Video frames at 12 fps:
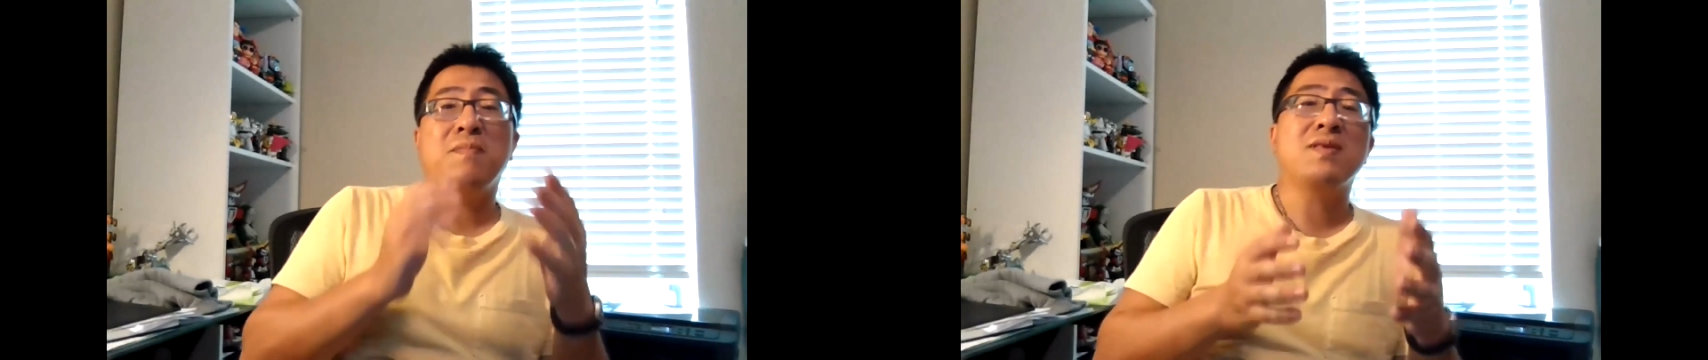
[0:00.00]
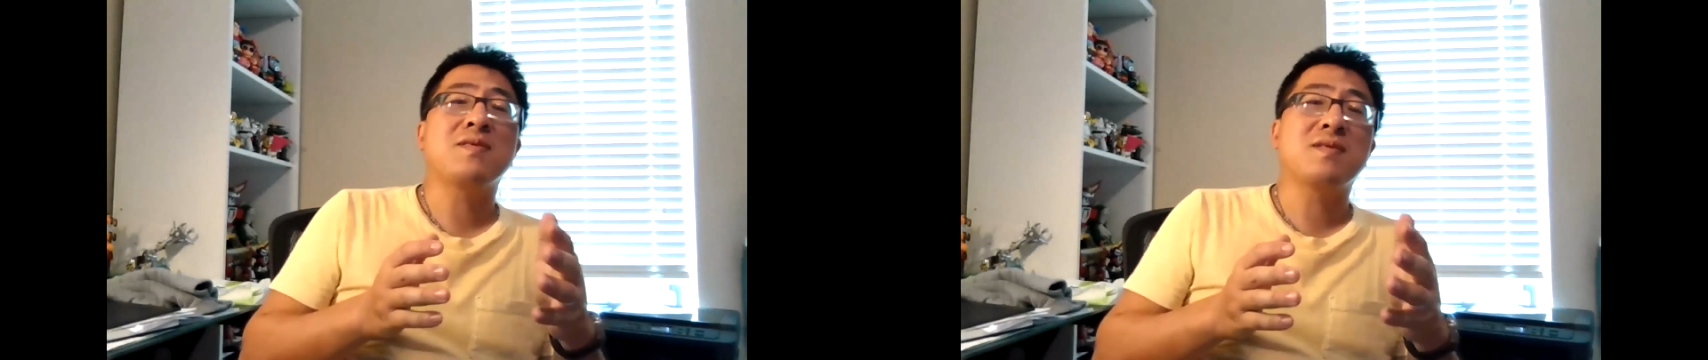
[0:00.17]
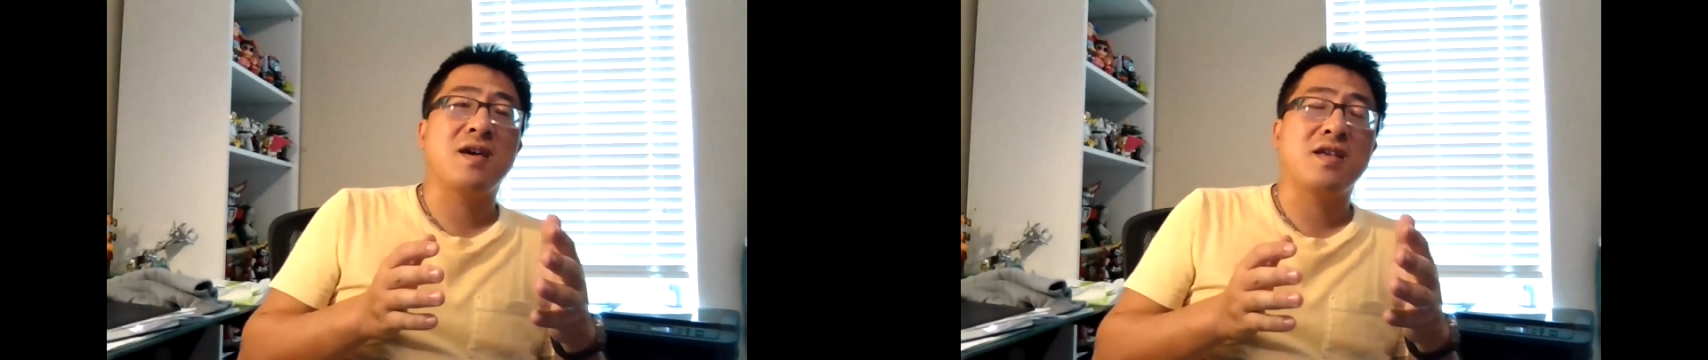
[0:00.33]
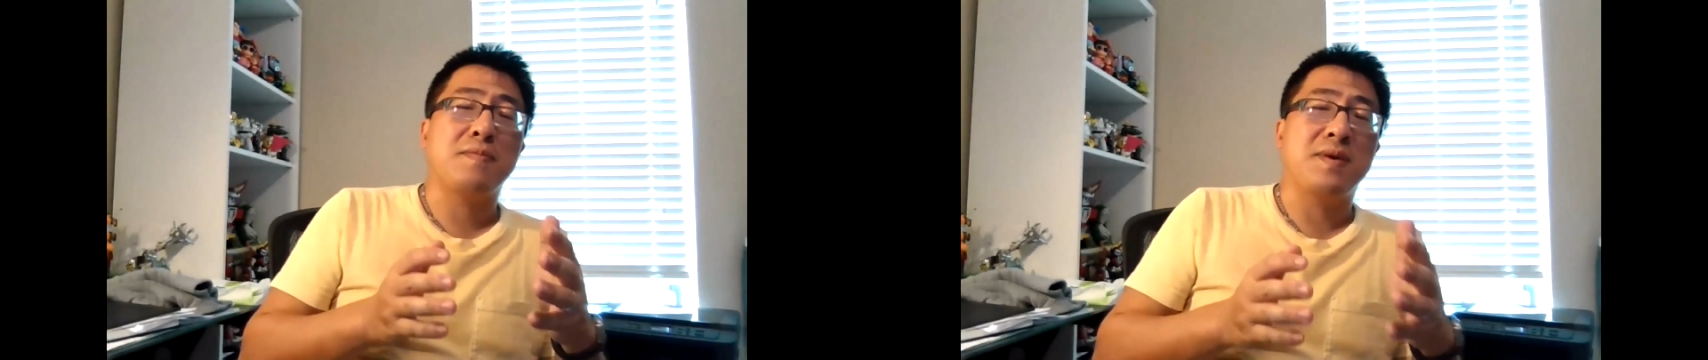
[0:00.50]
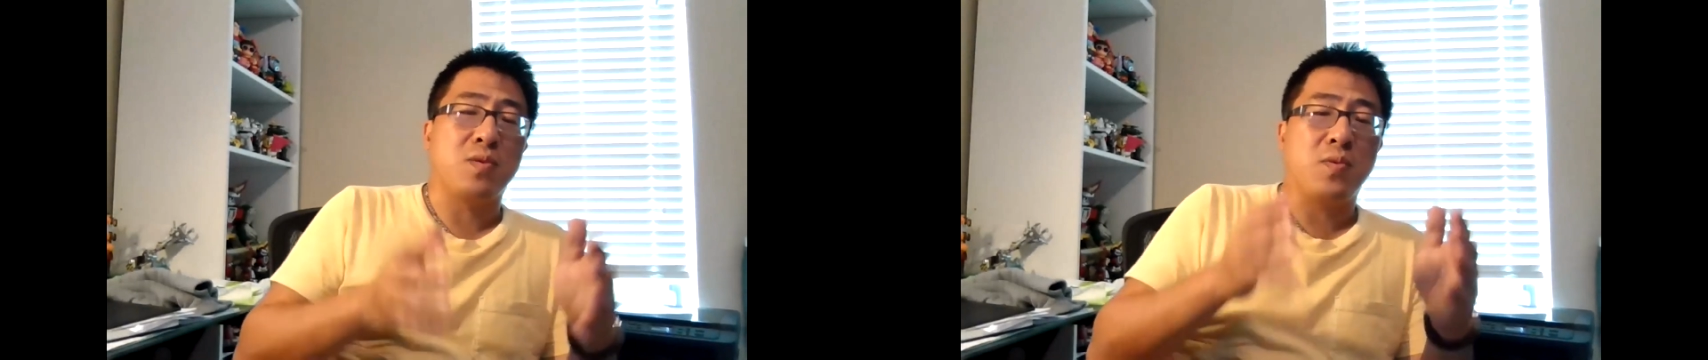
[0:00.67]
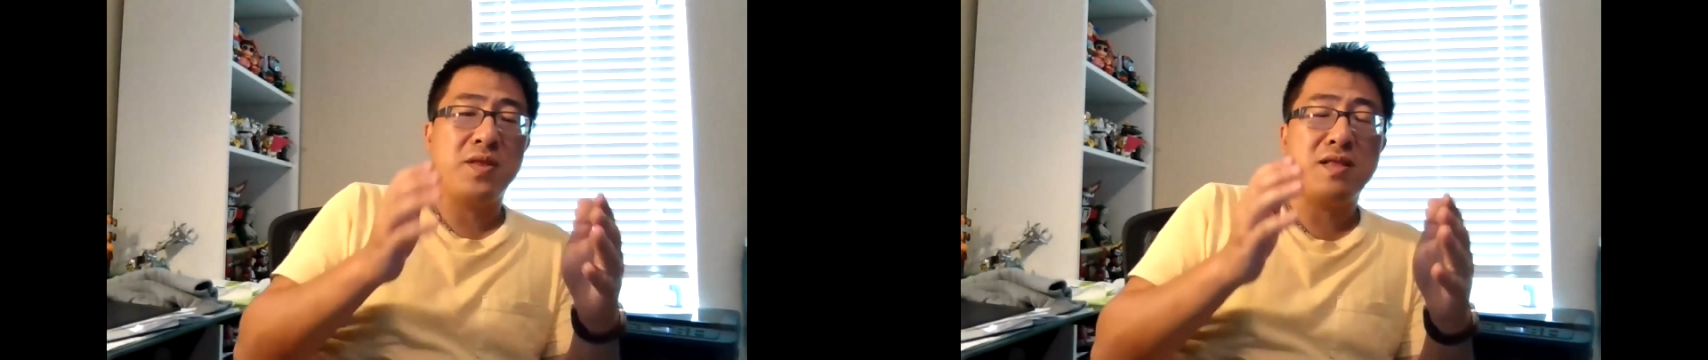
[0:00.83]

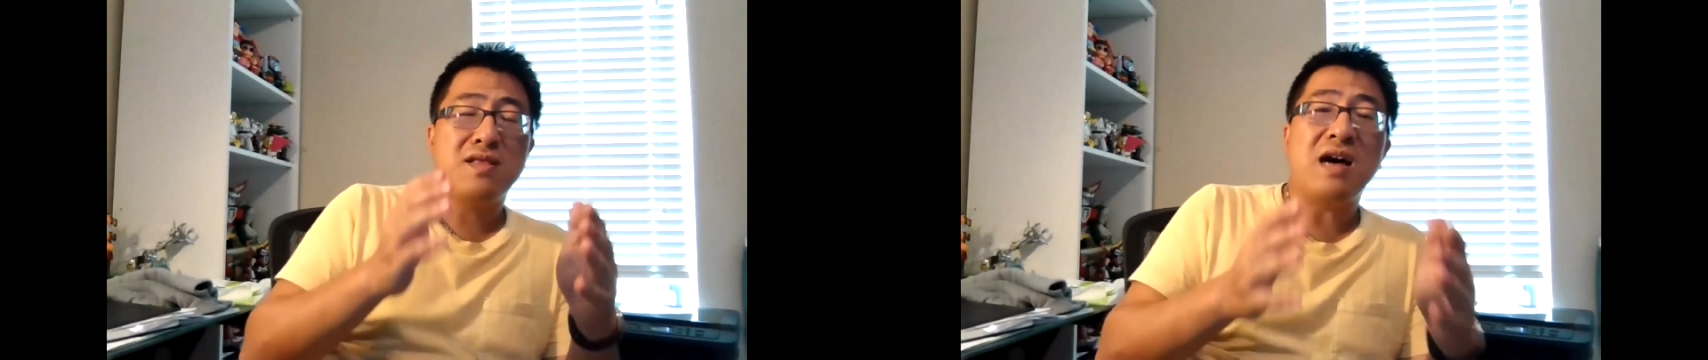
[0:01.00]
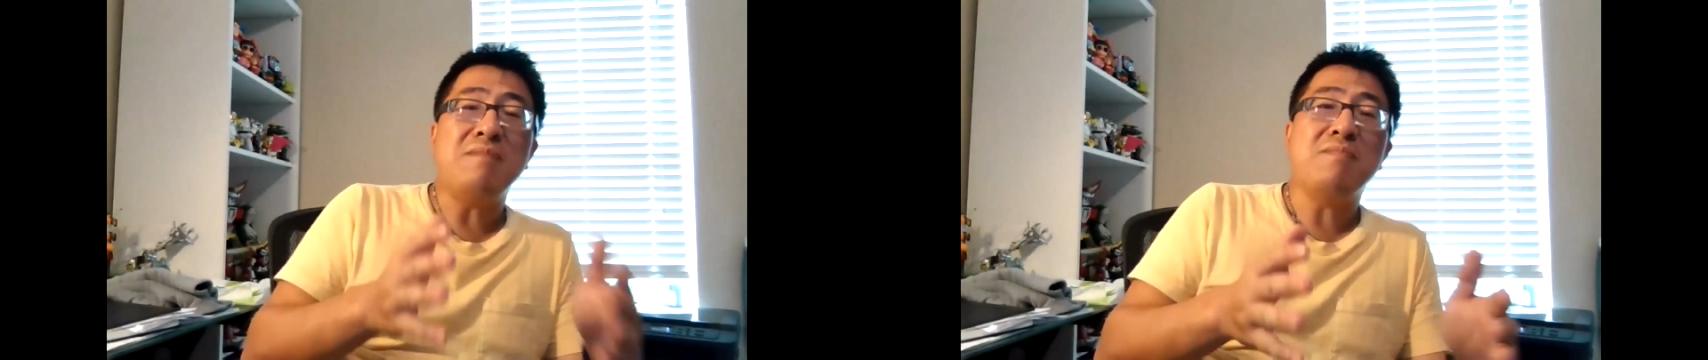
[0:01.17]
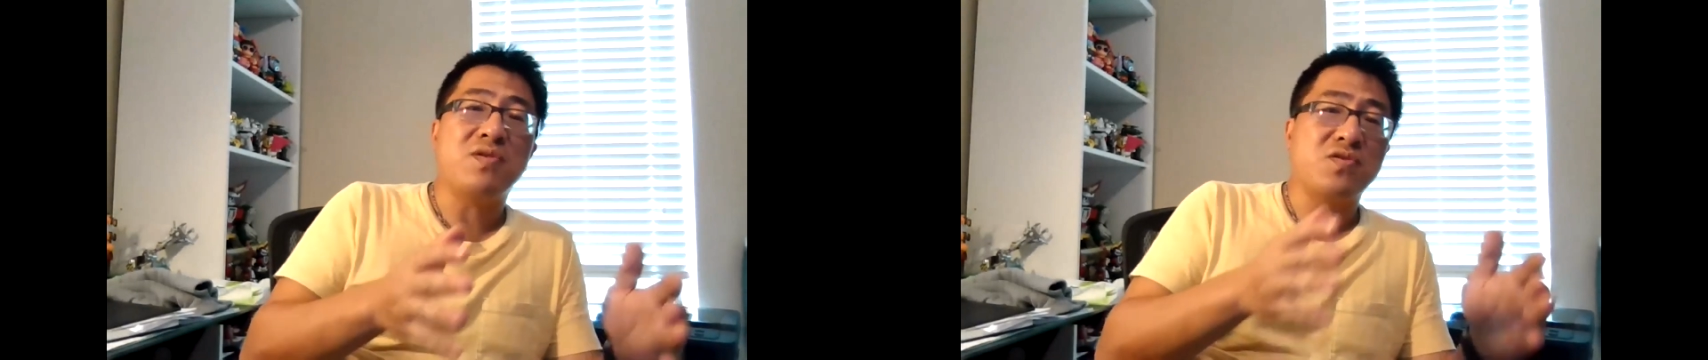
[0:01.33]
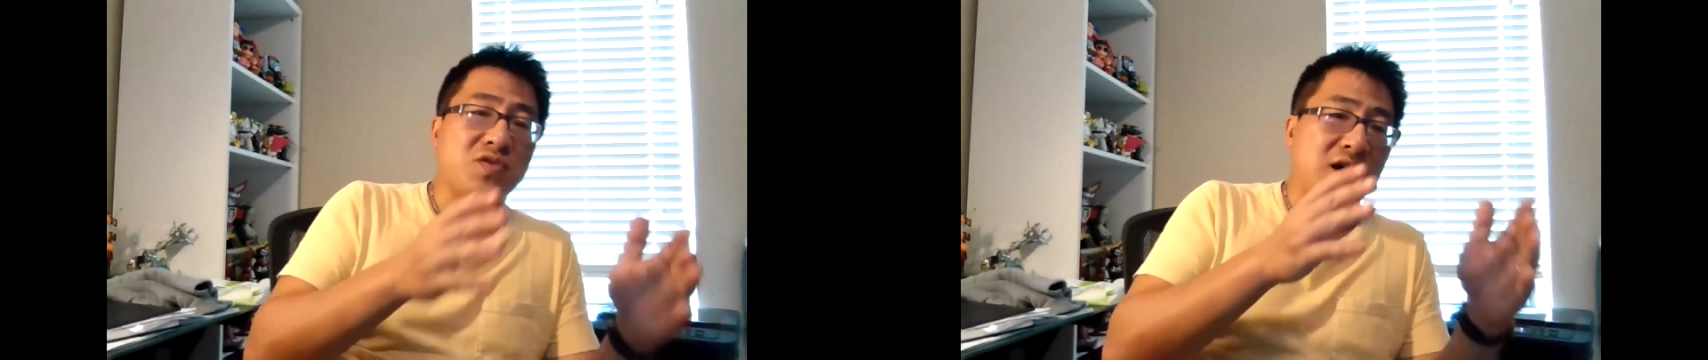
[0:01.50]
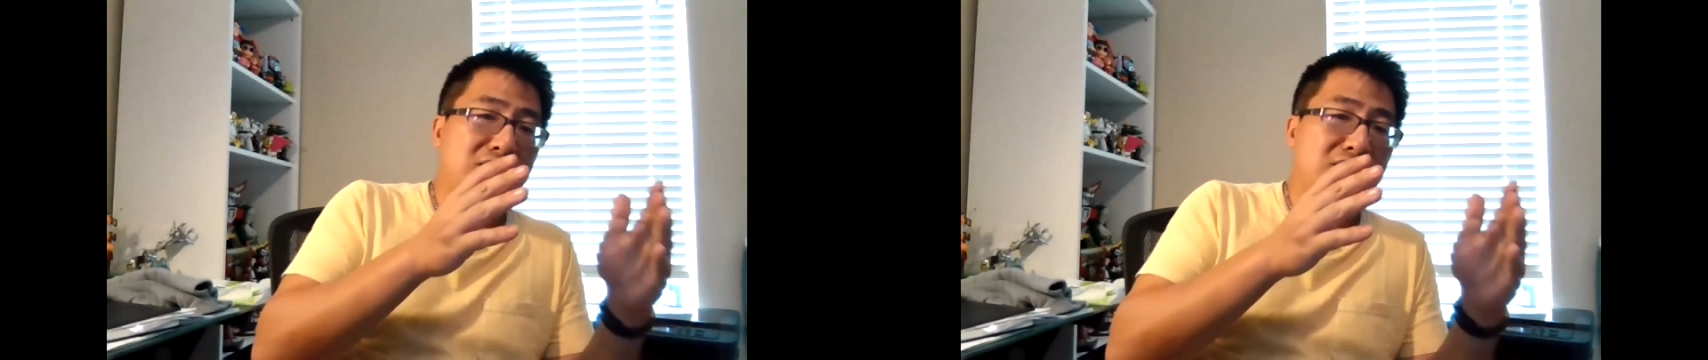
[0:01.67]
misstatements, where the numbers